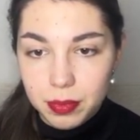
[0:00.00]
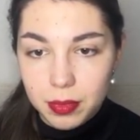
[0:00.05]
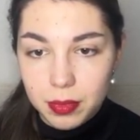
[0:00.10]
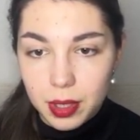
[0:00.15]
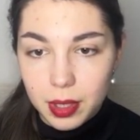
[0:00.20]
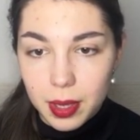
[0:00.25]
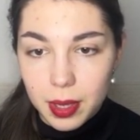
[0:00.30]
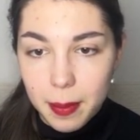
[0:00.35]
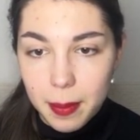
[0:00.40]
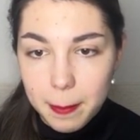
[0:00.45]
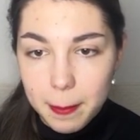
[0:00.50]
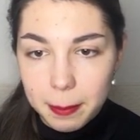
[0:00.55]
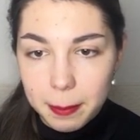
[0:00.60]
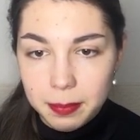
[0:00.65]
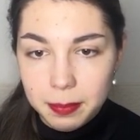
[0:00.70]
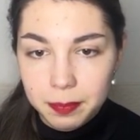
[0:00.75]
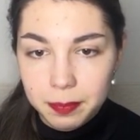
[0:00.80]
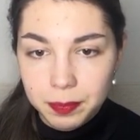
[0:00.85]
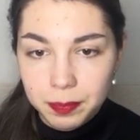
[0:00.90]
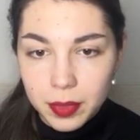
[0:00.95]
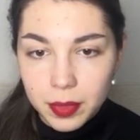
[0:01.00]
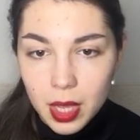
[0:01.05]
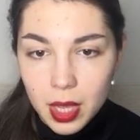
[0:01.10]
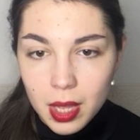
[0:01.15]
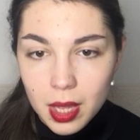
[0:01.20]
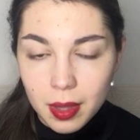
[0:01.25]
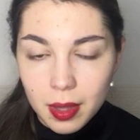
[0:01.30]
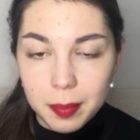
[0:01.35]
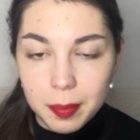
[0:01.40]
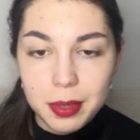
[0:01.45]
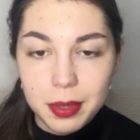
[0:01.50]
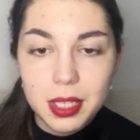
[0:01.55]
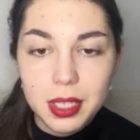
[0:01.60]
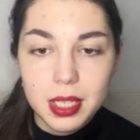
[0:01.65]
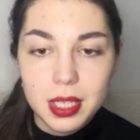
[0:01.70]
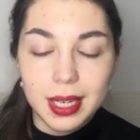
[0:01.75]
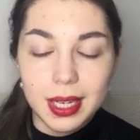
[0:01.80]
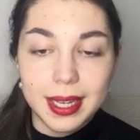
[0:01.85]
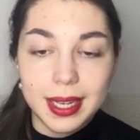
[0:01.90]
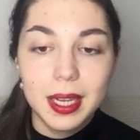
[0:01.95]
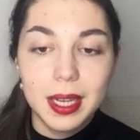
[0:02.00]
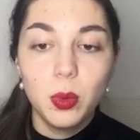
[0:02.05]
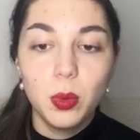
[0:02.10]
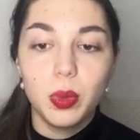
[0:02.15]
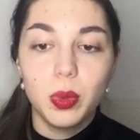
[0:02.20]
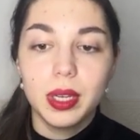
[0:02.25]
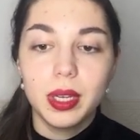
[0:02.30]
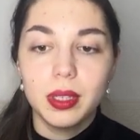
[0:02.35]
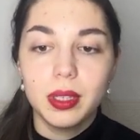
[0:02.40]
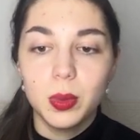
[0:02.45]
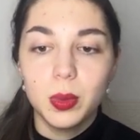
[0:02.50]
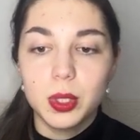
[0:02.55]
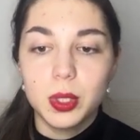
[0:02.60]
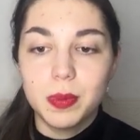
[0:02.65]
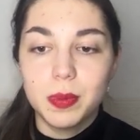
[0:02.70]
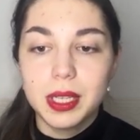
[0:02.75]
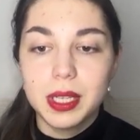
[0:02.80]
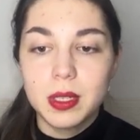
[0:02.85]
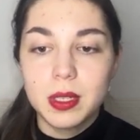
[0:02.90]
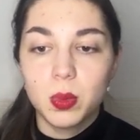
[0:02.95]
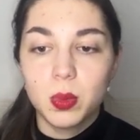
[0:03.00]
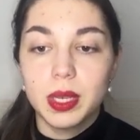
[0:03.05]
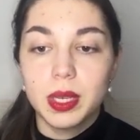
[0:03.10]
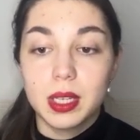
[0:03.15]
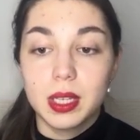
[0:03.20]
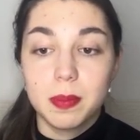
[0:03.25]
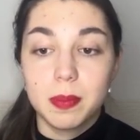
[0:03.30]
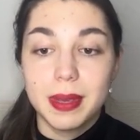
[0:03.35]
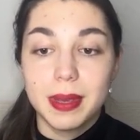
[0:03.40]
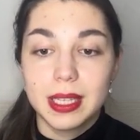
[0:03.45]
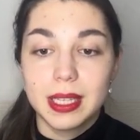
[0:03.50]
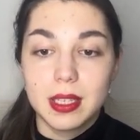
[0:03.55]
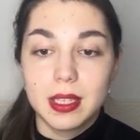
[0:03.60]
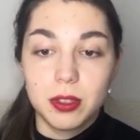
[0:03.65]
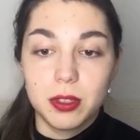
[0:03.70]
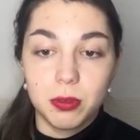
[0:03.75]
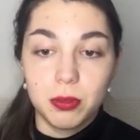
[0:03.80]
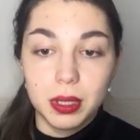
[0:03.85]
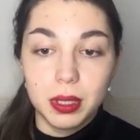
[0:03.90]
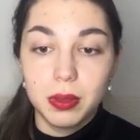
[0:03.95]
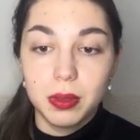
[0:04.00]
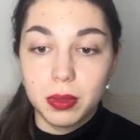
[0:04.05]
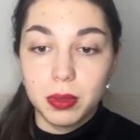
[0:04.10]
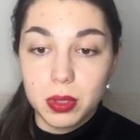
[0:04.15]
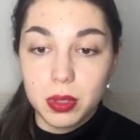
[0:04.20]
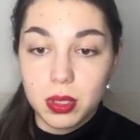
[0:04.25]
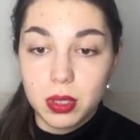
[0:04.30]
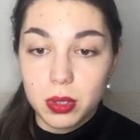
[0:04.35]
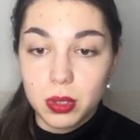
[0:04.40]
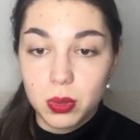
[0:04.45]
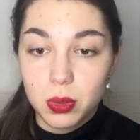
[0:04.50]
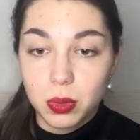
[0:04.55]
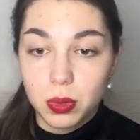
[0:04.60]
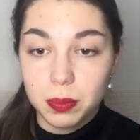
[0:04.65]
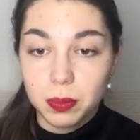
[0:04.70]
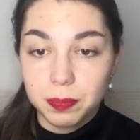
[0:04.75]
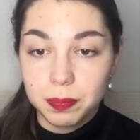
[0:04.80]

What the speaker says: Yeah. The bears are getting weaker, which means we expect a trend reversal soon.